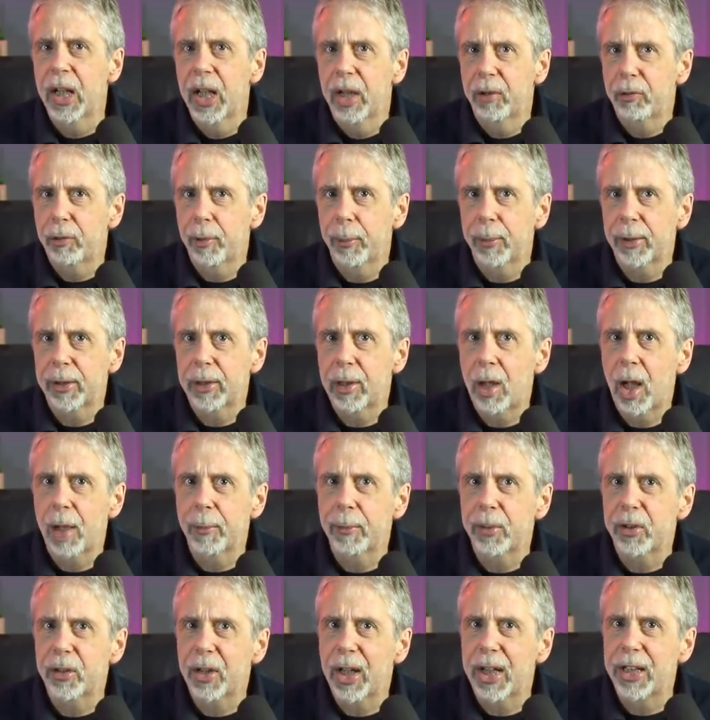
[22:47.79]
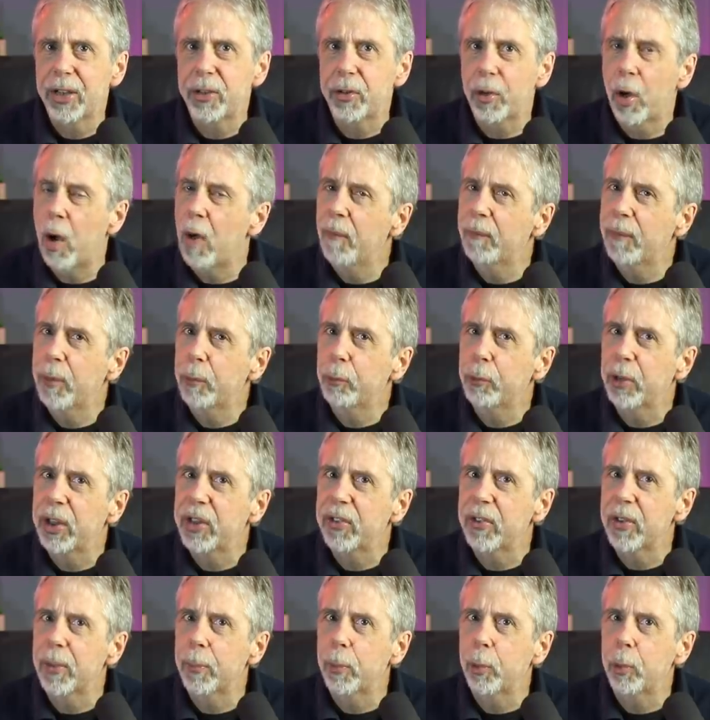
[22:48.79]
from climate change on the
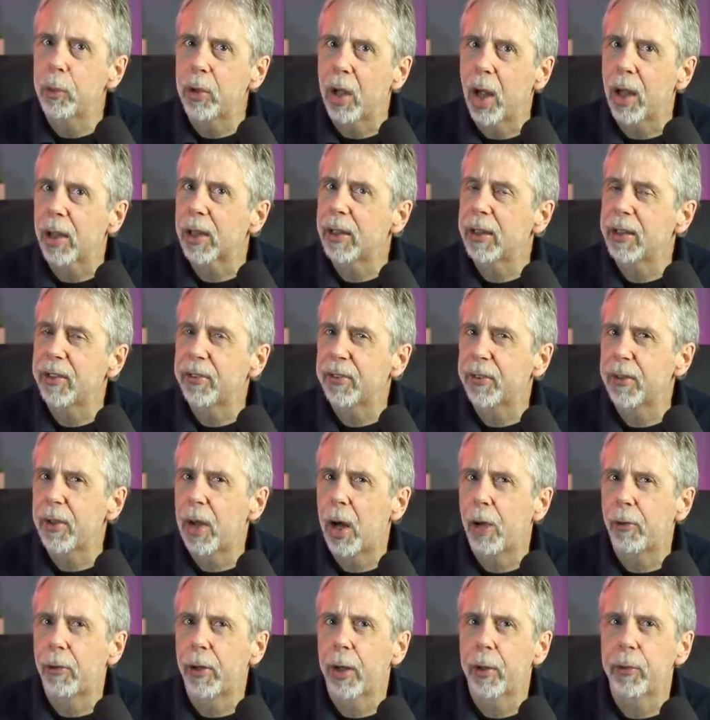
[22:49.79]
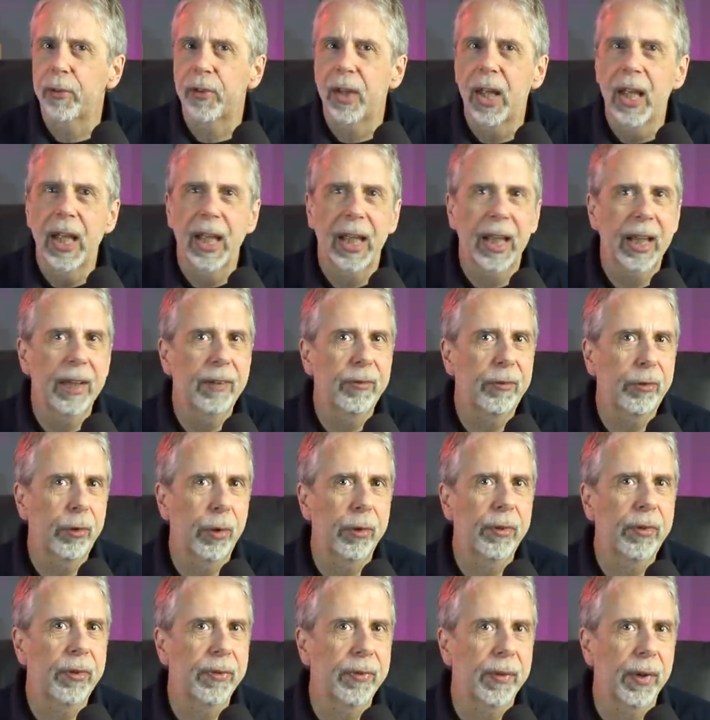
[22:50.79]
reasonable likely scenarios in
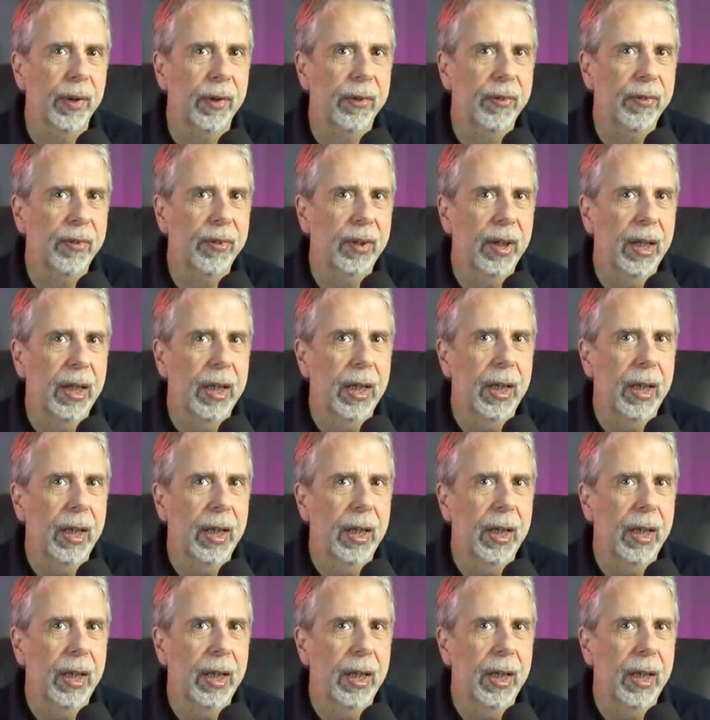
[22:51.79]
front of us.